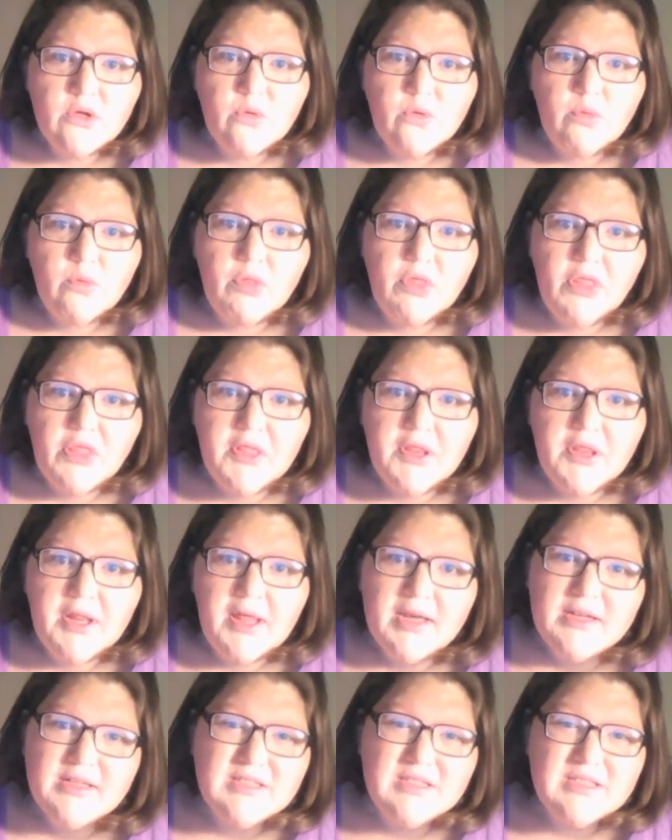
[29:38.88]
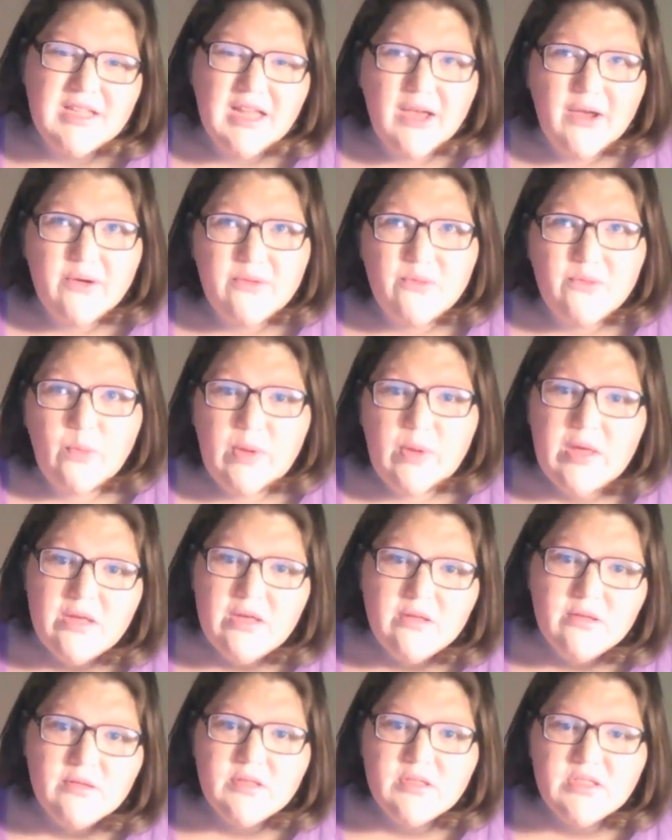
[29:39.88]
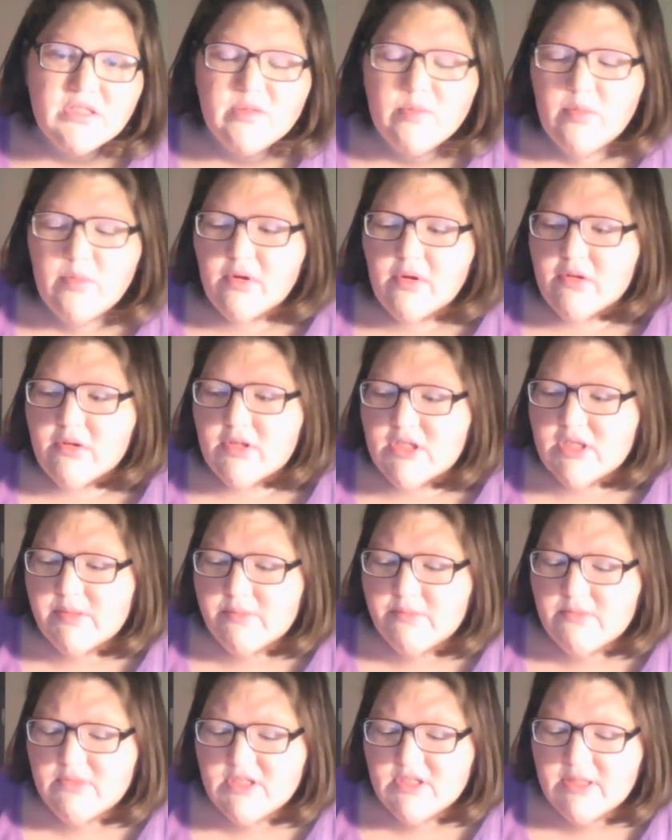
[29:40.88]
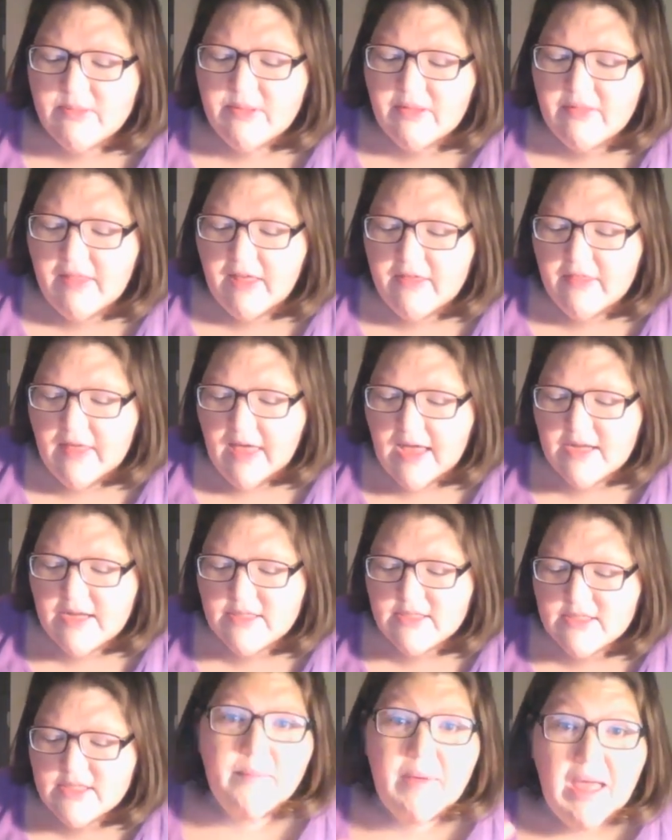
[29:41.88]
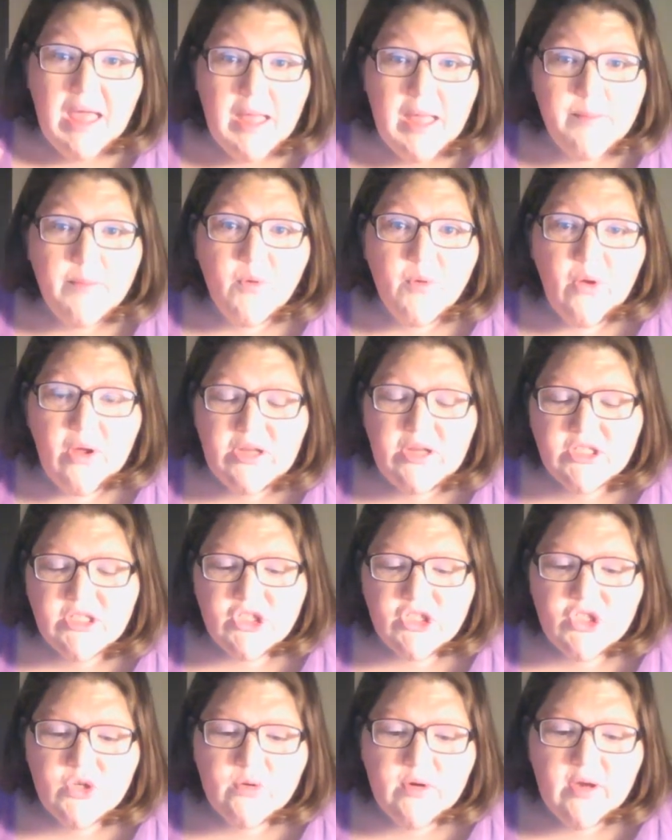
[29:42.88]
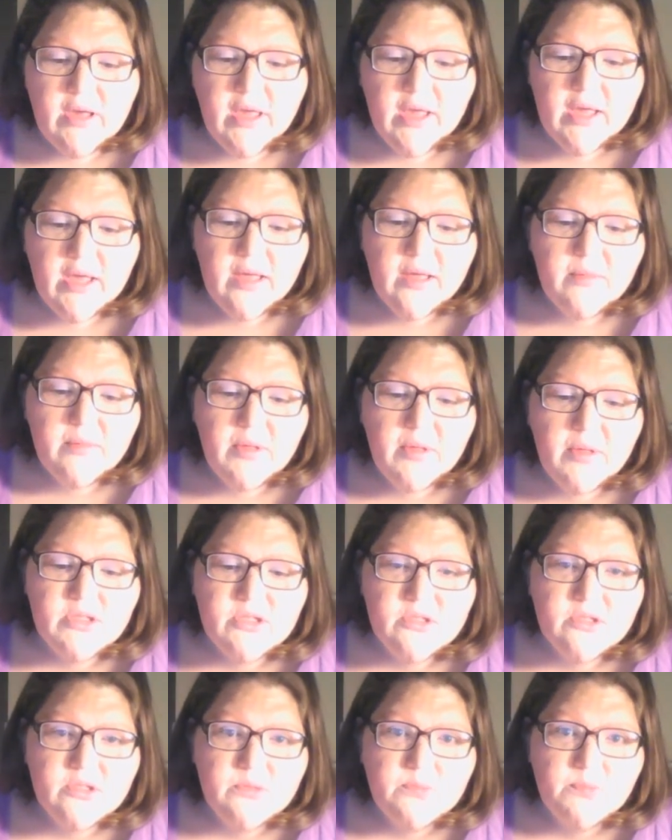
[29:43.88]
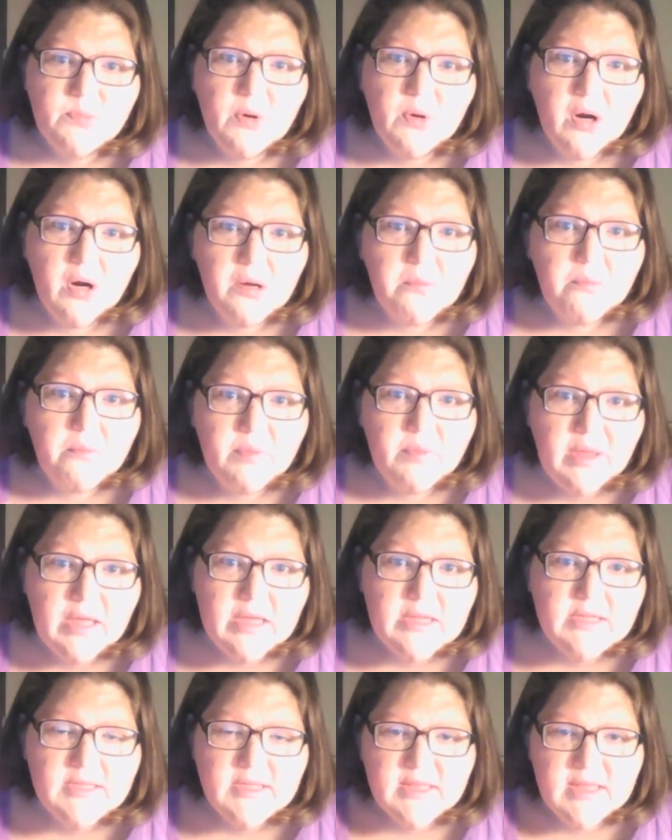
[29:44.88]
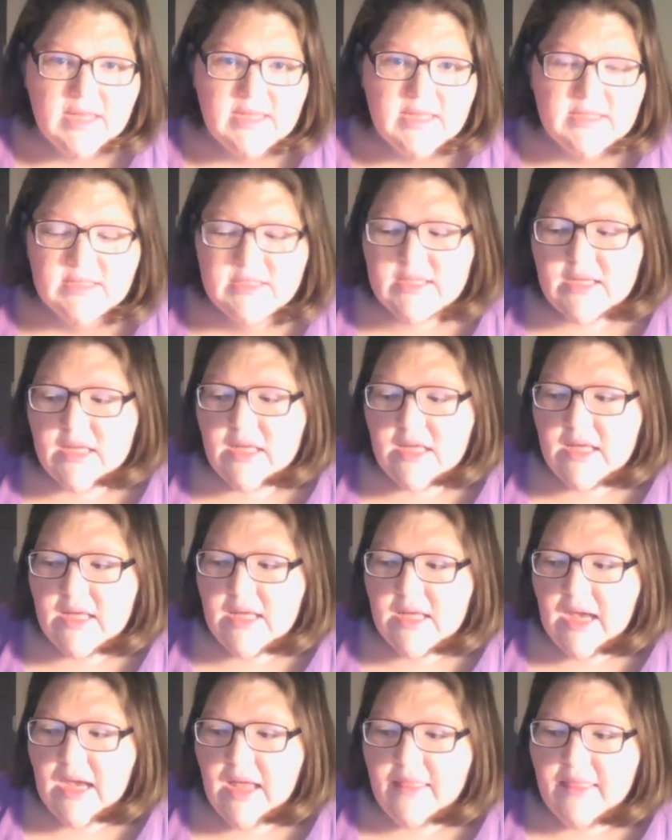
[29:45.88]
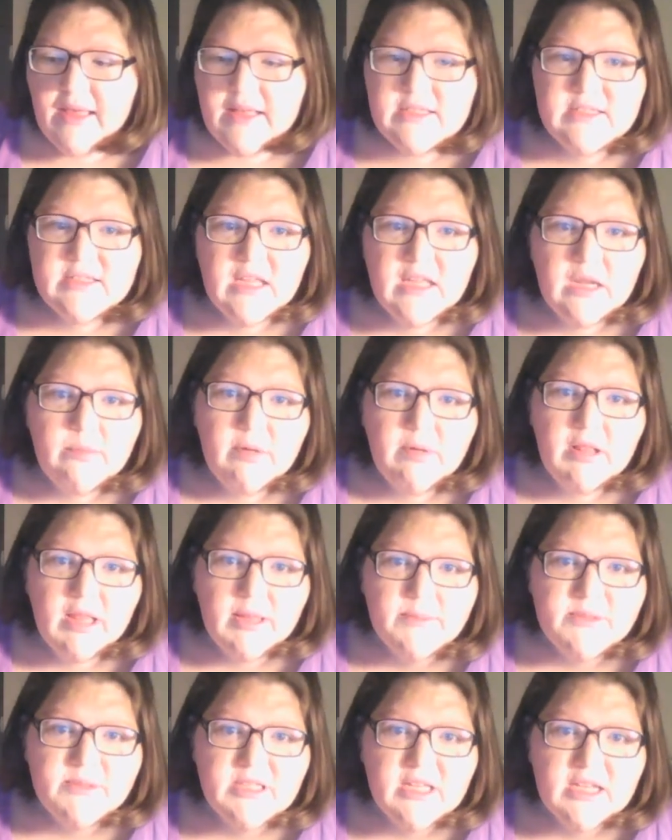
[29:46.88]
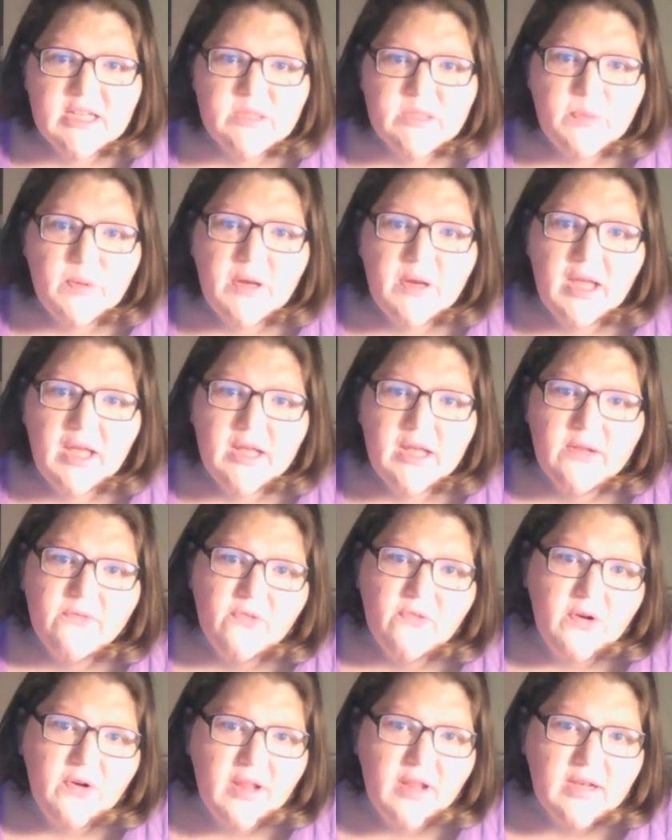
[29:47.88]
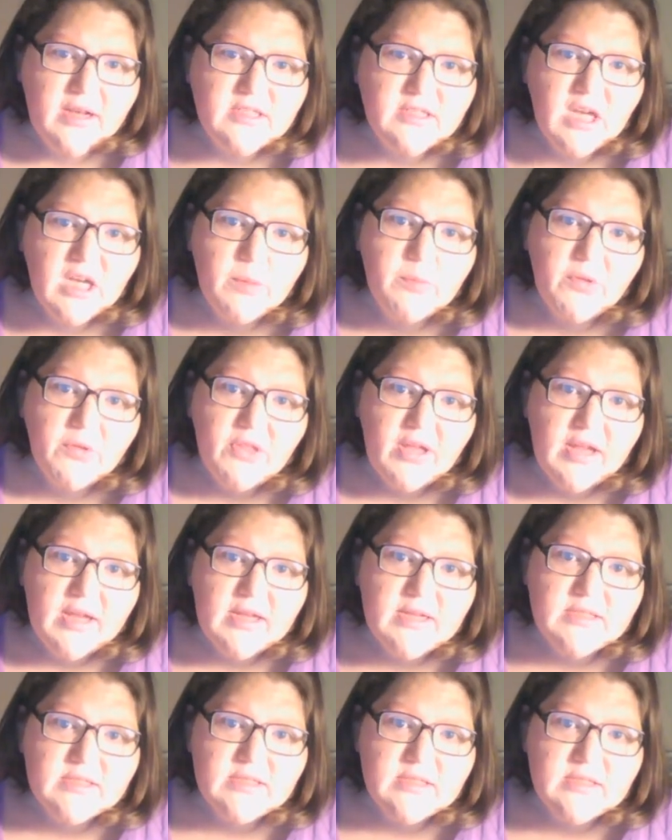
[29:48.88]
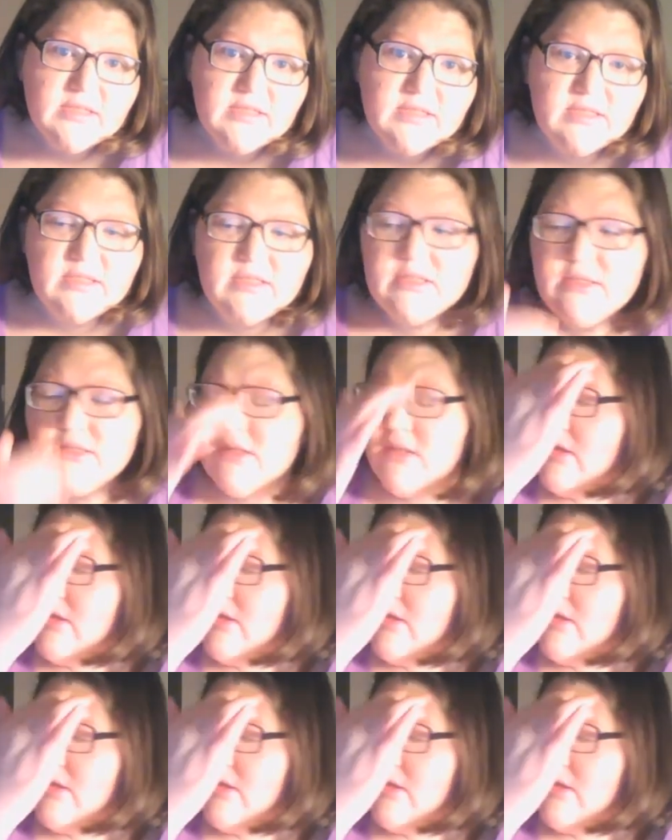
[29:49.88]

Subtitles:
within the next week, somewhere, something like that. I am going to do a part B to this, and that's going to be lipsticks, but not for the next couple days, because